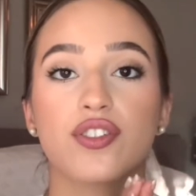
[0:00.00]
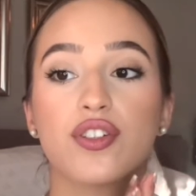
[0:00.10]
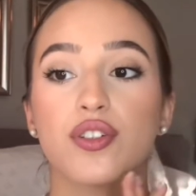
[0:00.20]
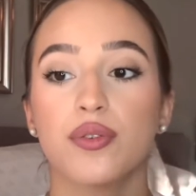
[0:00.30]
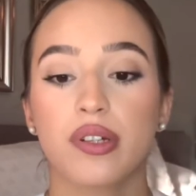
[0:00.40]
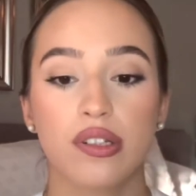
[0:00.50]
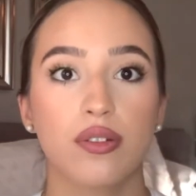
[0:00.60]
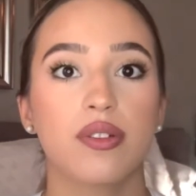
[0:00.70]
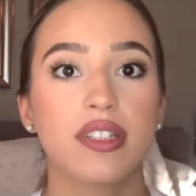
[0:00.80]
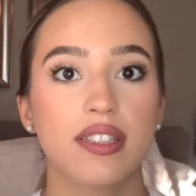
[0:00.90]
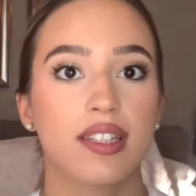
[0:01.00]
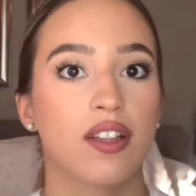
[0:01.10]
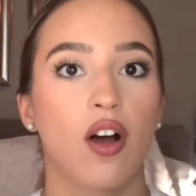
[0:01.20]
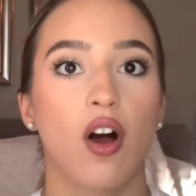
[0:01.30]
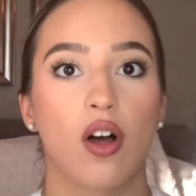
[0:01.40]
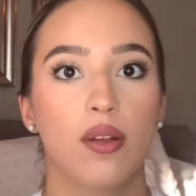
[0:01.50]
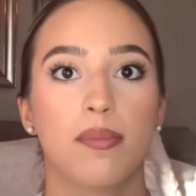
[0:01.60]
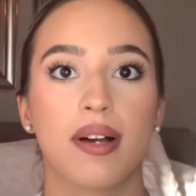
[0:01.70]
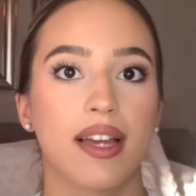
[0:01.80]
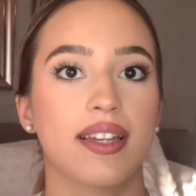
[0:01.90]
to include this in the haul,
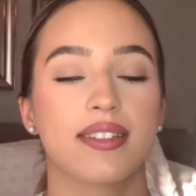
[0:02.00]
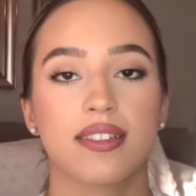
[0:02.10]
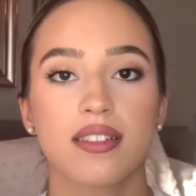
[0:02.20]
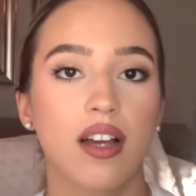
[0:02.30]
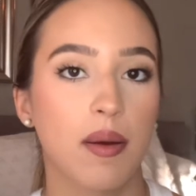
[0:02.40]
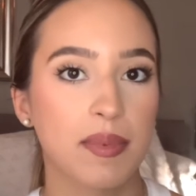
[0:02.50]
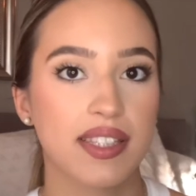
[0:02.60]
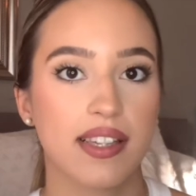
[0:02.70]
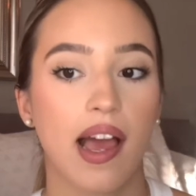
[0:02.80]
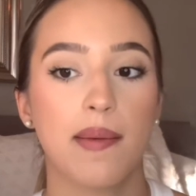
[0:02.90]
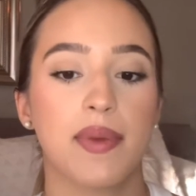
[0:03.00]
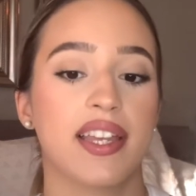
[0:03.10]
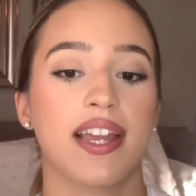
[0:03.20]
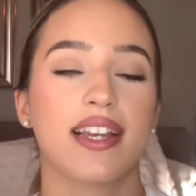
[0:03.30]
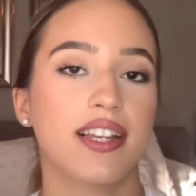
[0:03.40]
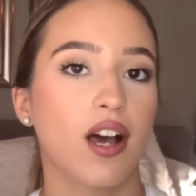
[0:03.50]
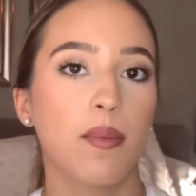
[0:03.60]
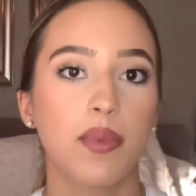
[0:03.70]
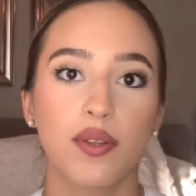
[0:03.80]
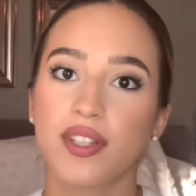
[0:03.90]
but it didn't come in time and I need to
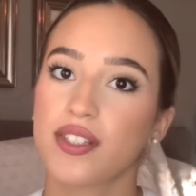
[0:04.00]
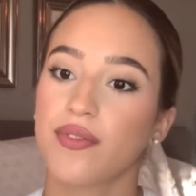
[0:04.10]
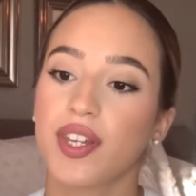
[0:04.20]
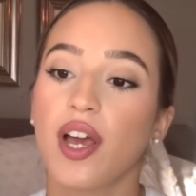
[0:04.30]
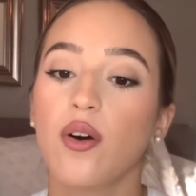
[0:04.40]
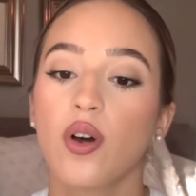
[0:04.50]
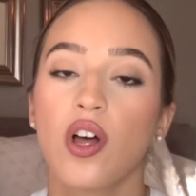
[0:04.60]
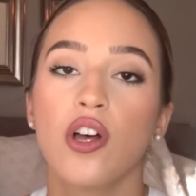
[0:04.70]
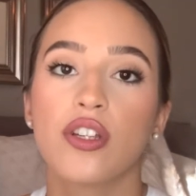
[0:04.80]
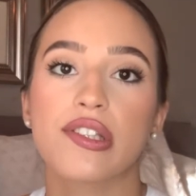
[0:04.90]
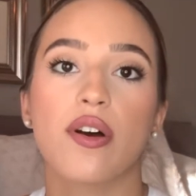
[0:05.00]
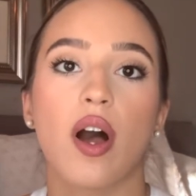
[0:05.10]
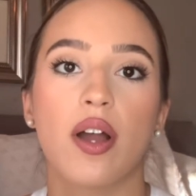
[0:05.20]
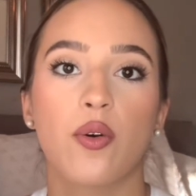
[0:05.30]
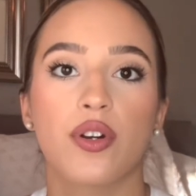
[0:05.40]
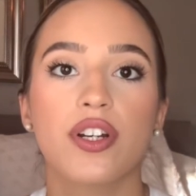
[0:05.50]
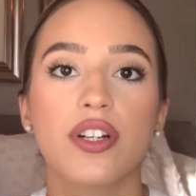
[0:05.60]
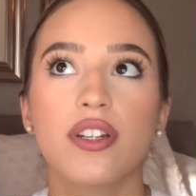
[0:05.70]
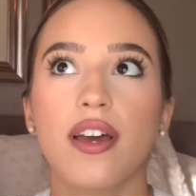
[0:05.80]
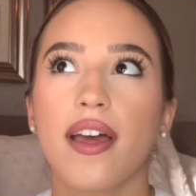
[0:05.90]
upload this video. So I
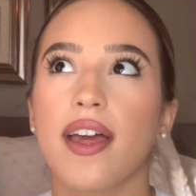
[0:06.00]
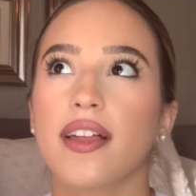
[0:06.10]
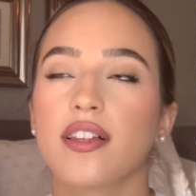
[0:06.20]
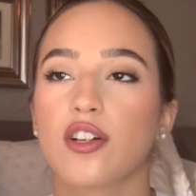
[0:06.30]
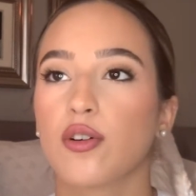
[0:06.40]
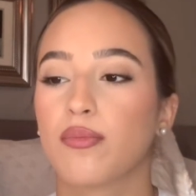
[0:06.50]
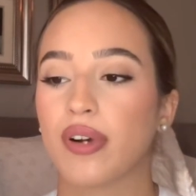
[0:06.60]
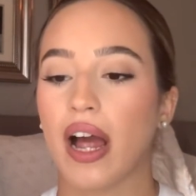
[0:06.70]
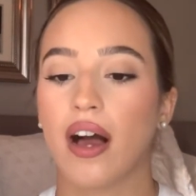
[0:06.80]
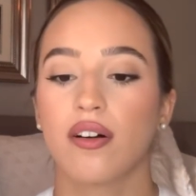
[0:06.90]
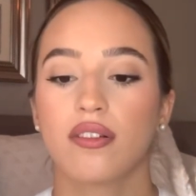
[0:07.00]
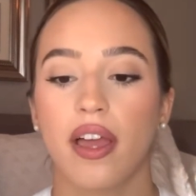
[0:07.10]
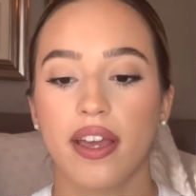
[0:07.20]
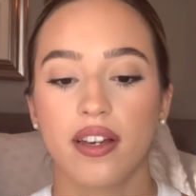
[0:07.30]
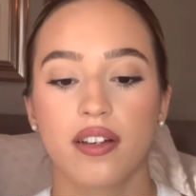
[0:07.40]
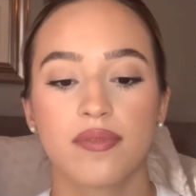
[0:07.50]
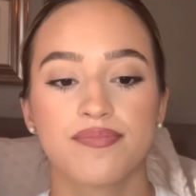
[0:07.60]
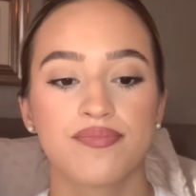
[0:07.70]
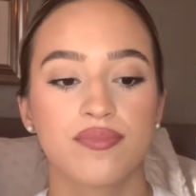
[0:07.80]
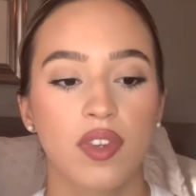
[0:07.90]
ordered a little brow like
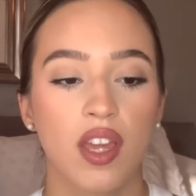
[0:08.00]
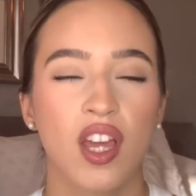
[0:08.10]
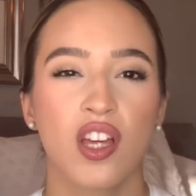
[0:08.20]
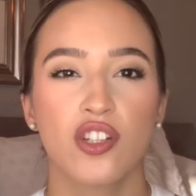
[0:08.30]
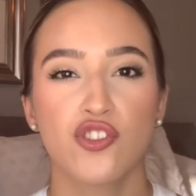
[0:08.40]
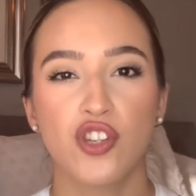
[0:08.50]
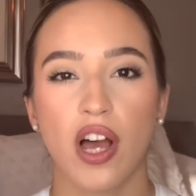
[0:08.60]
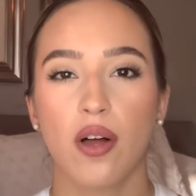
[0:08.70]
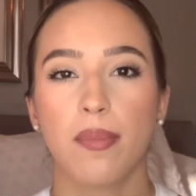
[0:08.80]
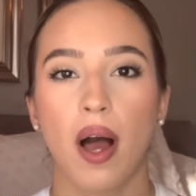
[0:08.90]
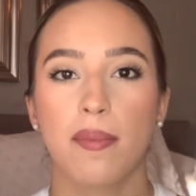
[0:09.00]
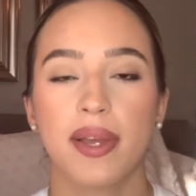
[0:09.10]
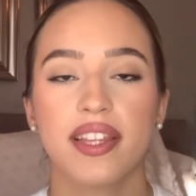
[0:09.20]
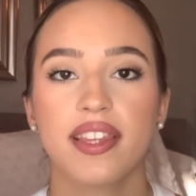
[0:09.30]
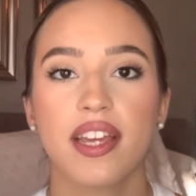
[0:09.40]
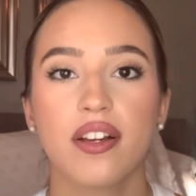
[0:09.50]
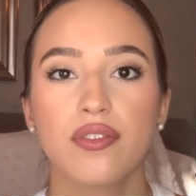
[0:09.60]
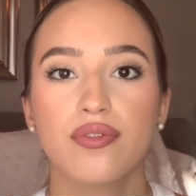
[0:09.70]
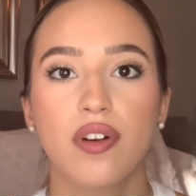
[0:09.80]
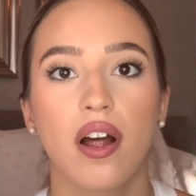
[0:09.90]
gel pomade thing
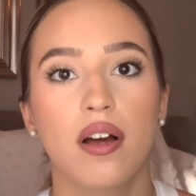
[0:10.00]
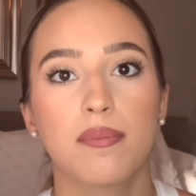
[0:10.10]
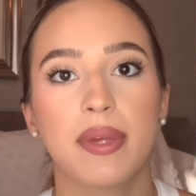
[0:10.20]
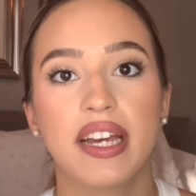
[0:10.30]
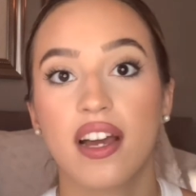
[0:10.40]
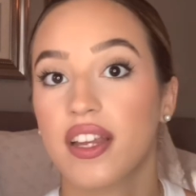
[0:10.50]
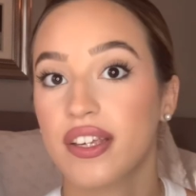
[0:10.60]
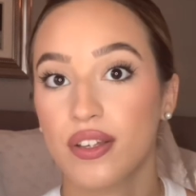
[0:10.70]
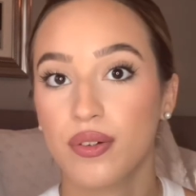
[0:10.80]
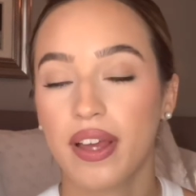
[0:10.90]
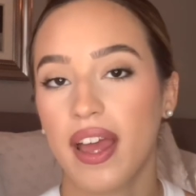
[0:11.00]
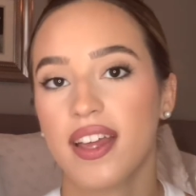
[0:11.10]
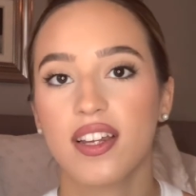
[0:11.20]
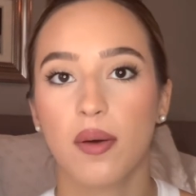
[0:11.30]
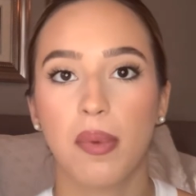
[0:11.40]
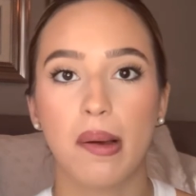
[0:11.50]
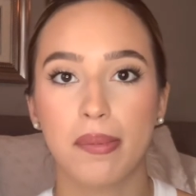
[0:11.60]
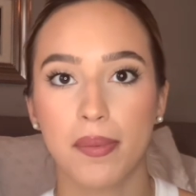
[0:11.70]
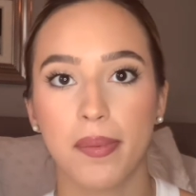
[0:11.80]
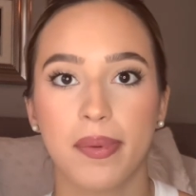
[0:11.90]
from Pink Honey UK and I'll pop
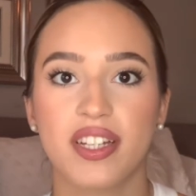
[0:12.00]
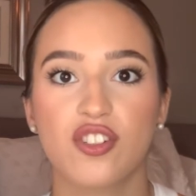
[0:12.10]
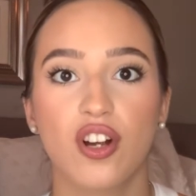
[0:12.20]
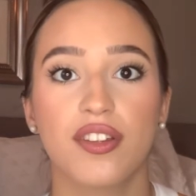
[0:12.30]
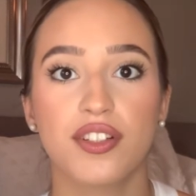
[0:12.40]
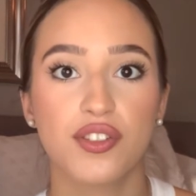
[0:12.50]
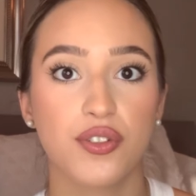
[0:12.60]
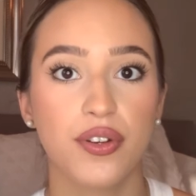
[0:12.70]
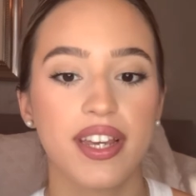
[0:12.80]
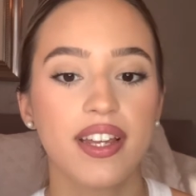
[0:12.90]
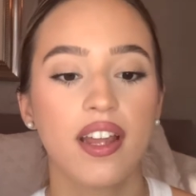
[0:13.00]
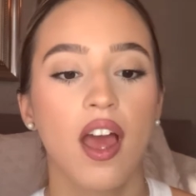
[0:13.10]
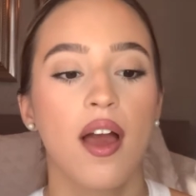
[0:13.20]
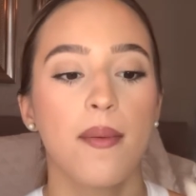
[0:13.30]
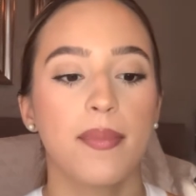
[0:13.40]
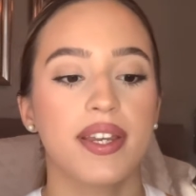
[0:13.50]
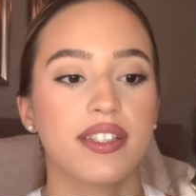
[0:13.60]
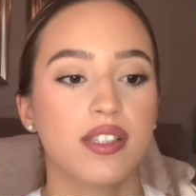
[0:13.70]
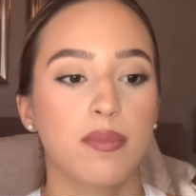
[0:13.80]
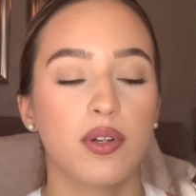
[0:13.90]
up a picture on the screen. But
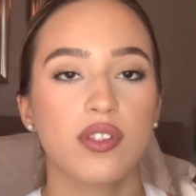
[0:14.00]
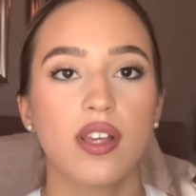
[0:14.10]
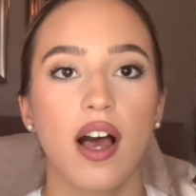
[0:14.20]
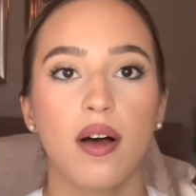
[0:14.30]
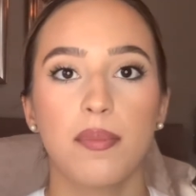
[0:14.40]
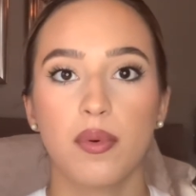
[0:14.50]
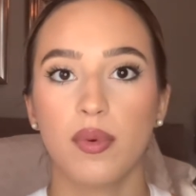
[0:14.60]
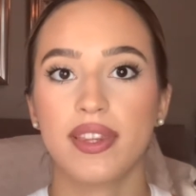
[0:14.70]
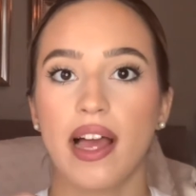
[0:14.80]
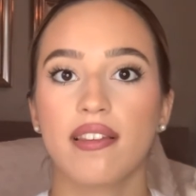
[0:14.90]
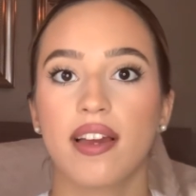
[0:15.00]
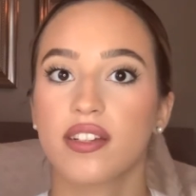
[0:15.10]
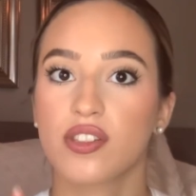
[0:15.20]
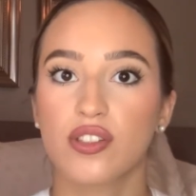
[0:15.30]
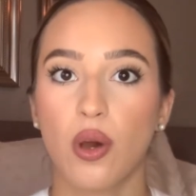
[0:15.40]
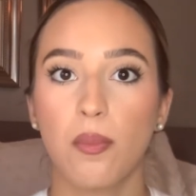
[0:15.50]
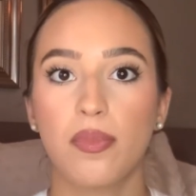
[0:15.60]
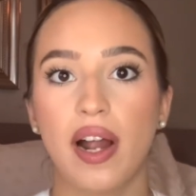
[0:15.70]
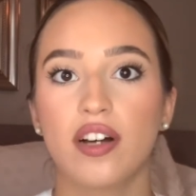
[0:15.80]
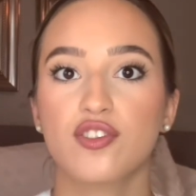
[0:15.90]
it's supposed to help with that like soap
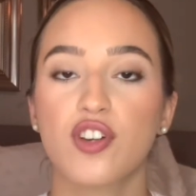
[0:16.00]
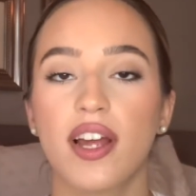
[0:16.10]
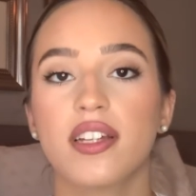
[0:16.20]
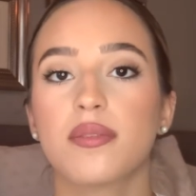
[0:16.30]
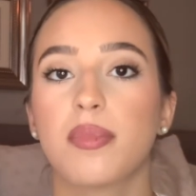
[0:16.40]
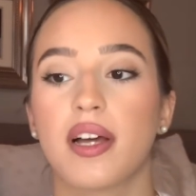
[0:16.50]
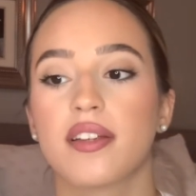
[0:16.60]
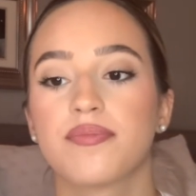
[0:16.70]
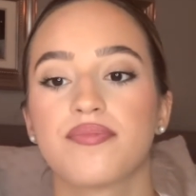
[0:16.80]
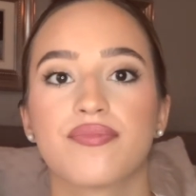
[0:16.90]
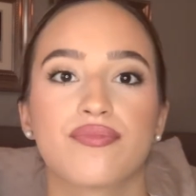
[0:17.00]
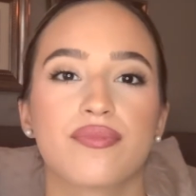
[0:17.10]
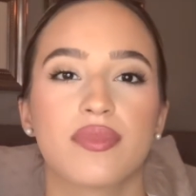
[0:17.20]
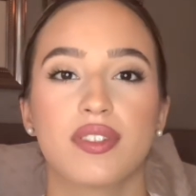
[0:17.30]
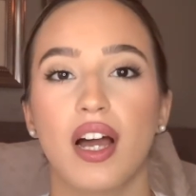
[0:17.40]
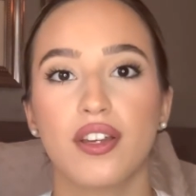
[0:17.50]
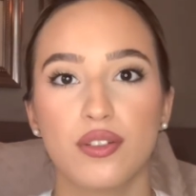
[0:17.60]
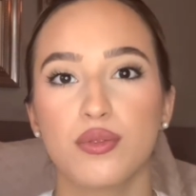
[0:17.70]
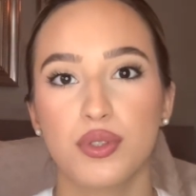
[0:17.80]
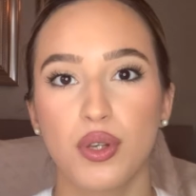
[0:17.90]
brow trend, but not
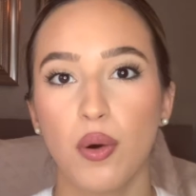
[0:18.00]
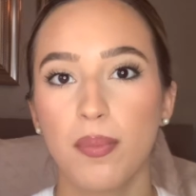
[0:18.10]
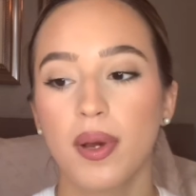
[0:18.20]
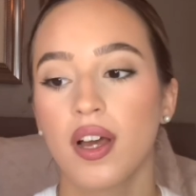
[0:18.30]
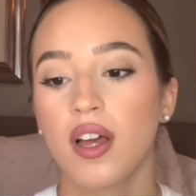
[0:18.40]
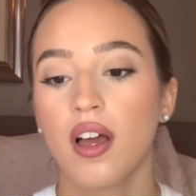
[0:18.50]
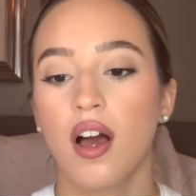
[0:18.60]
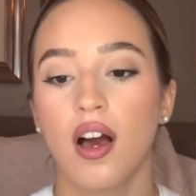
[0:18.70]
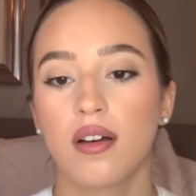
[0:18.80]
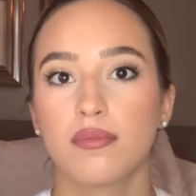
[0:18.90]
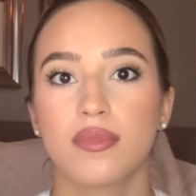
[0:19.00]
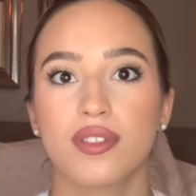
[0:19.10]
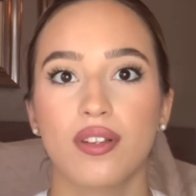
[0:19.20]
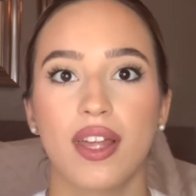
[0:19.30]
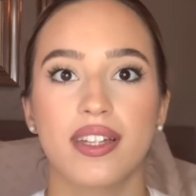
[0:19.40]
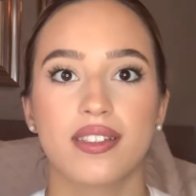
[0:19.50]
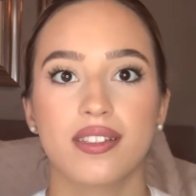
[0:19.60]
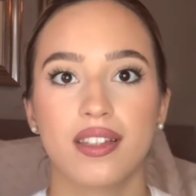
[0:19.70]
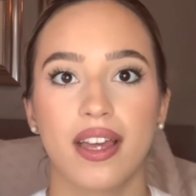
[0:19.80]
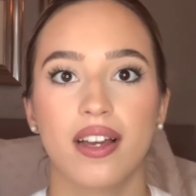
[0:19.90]
use soap um, so that it
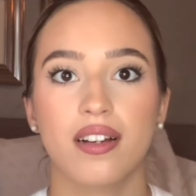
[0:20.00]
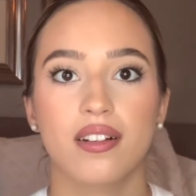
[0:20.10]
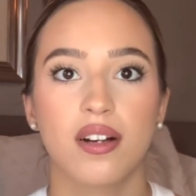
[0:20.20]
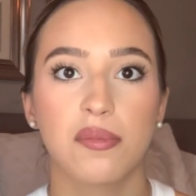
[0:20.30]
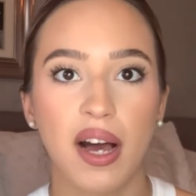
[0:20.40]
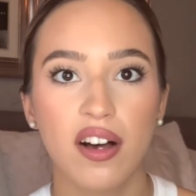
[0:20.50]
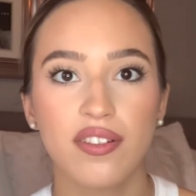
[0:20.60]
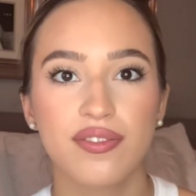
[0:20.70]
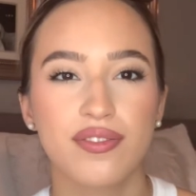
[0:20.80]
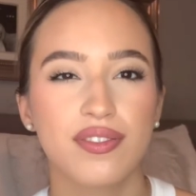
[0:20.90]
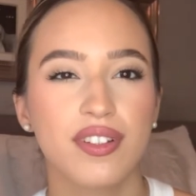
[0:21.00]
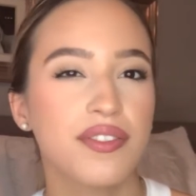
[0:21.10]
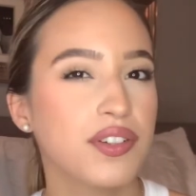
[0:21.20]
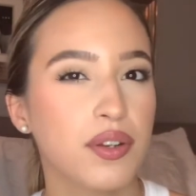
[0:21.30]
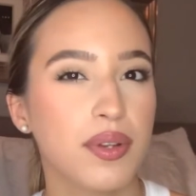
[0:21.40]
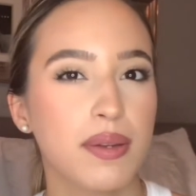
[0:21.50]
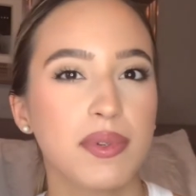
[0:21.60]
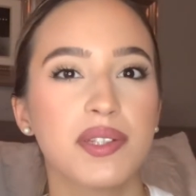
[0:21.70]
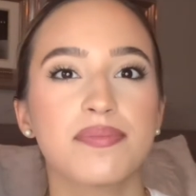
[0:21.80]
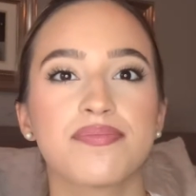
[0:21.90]
doesn't like come off, if you know what I mean.